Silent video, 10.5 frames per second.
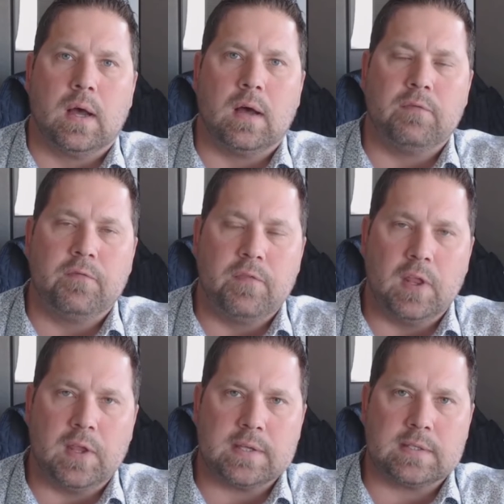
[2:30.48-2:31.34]
of
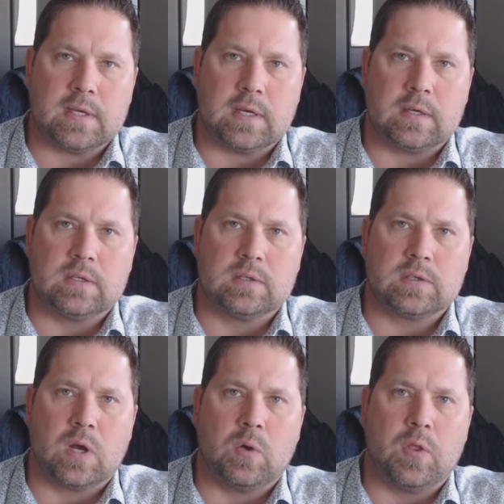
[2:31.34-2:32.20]
the listing
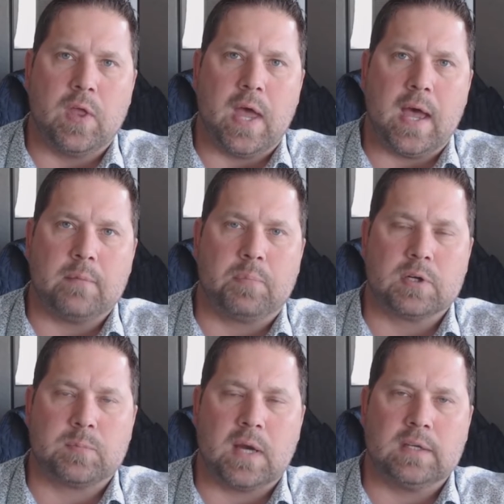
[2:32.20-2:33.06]
so that
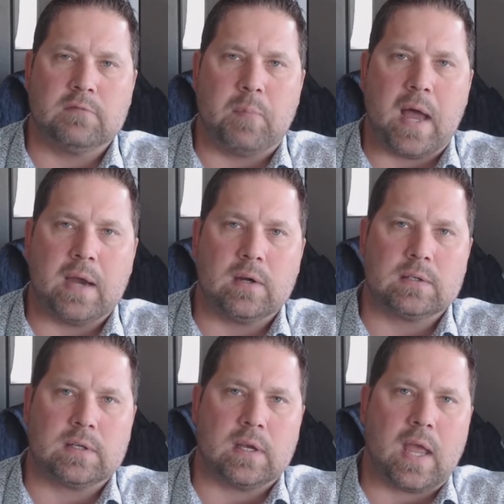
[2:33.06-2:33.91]
prospective
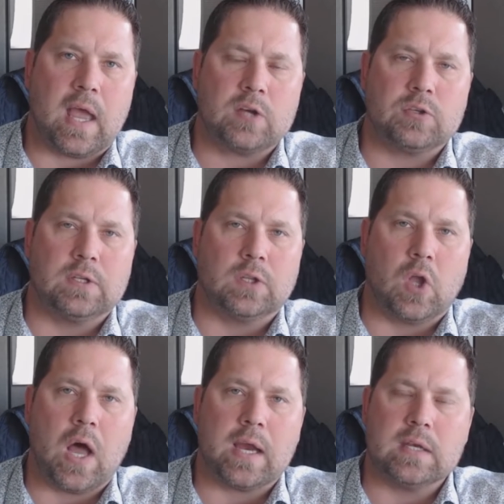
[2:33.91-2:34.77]
buyers can actually
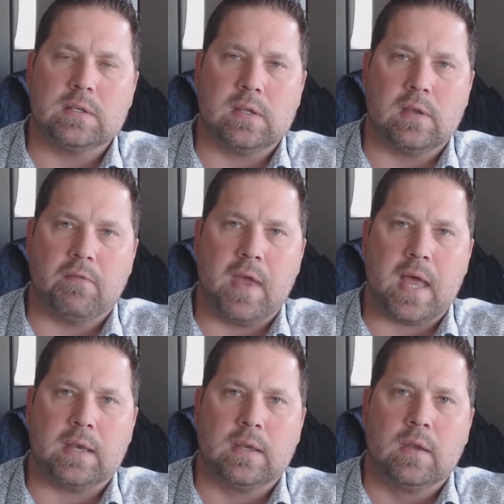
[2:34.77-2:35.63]
log into the
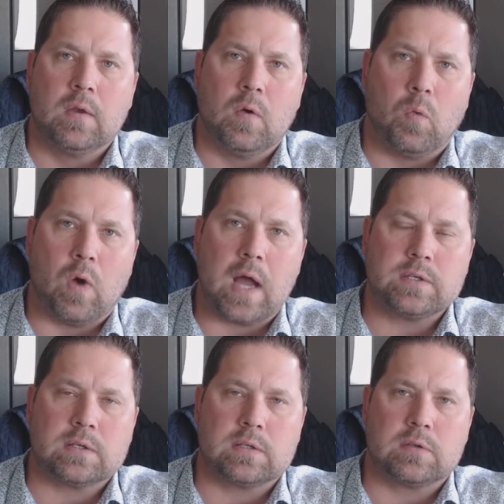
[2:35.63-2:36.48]
event,
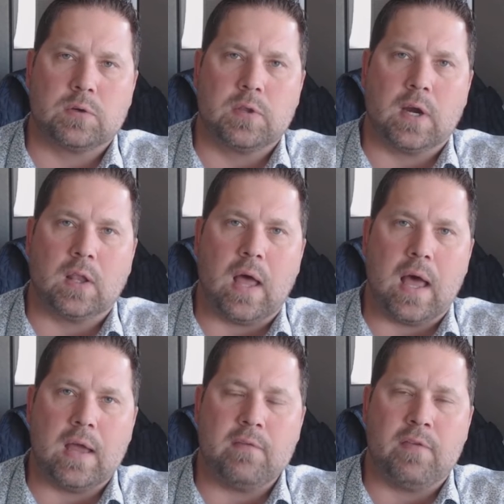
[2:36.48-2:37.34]
watch us through their
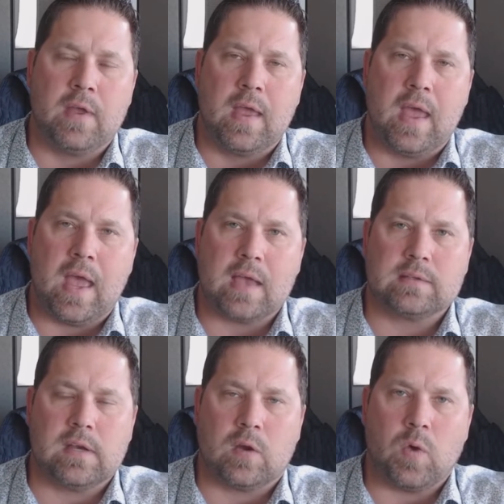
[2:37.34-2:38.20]
live,
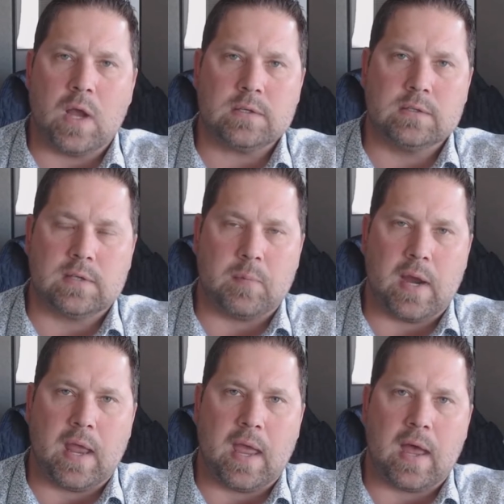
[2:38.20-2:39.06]
ask any questions they
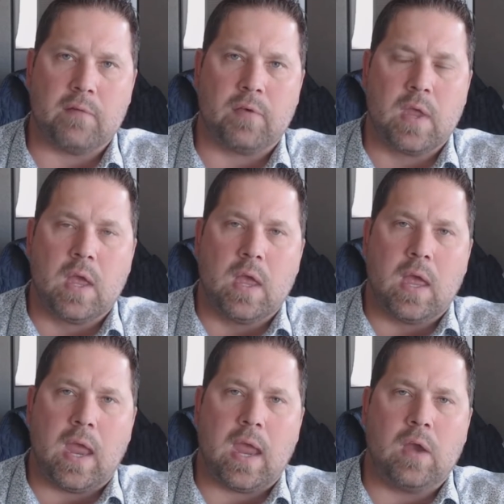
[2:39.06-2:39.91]
might have,
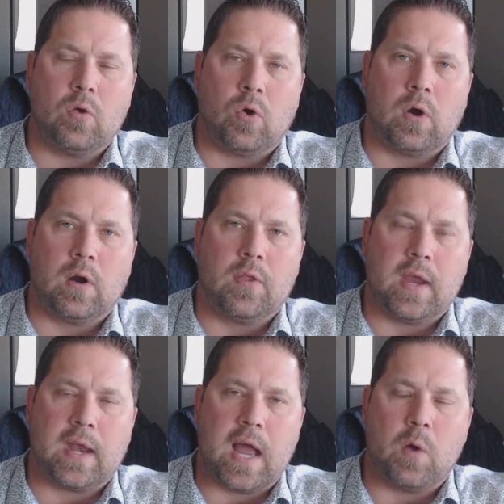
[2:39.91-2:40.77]
and or they
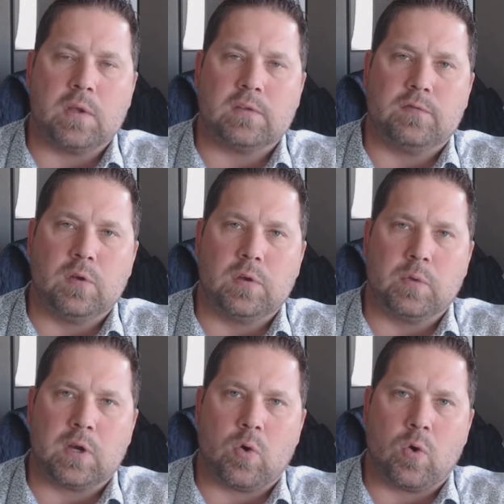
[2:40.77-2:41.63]
can always view the
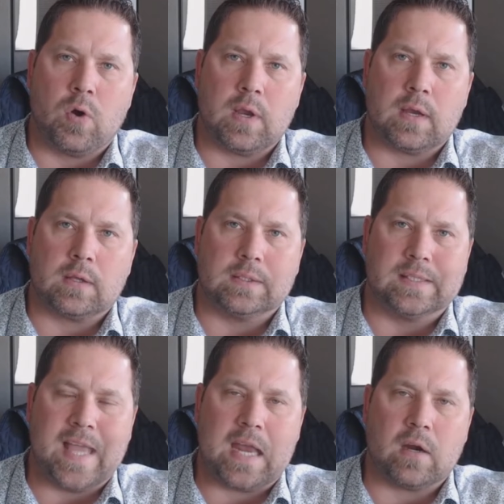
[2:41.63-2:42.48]
recording
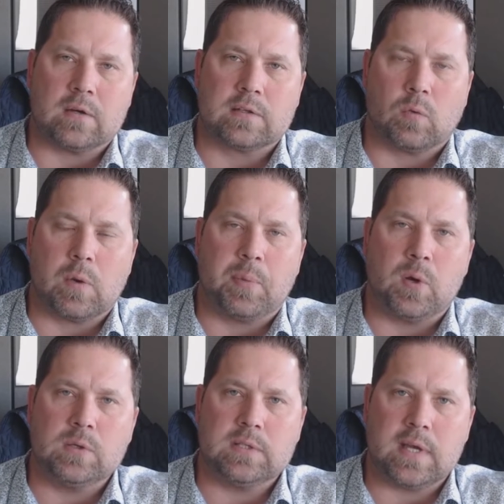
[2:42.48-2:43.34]
later. So we're
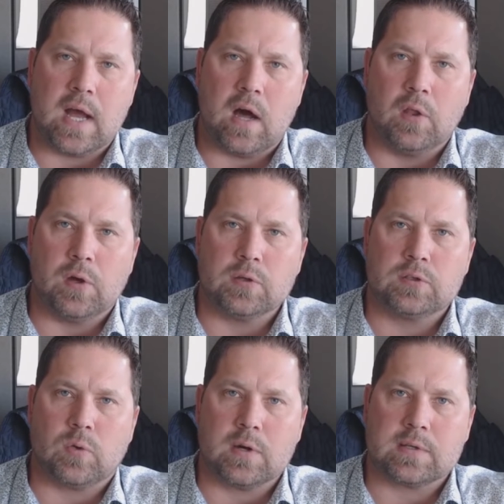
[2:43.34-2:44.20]
posting all those
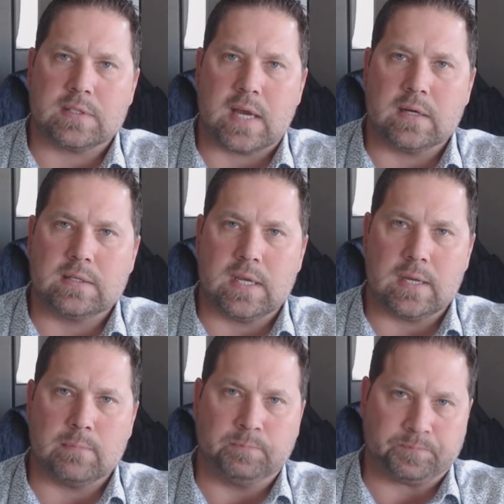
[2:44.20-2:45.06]
to our Snyder
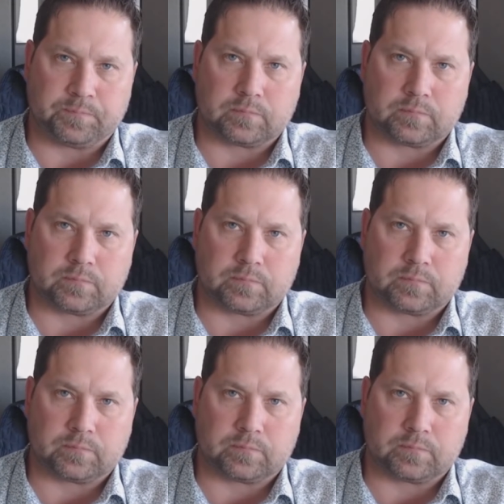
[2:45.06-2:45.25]
Team